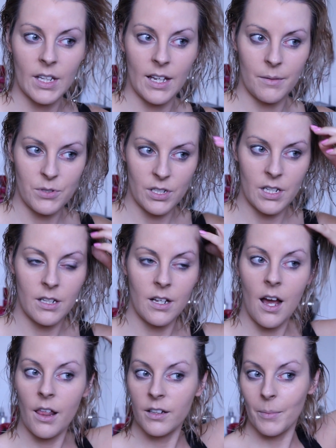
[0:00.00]
And I'm just going
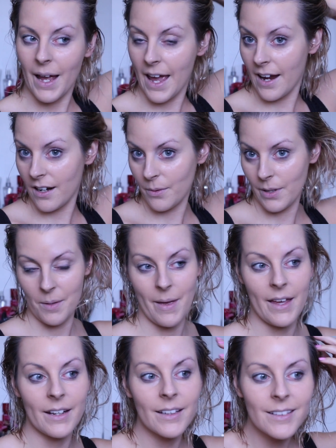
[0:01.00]
to color my hair while
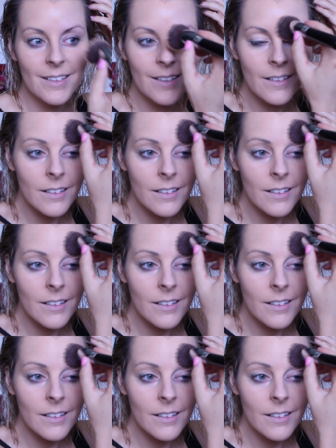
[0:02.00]
I'm at it.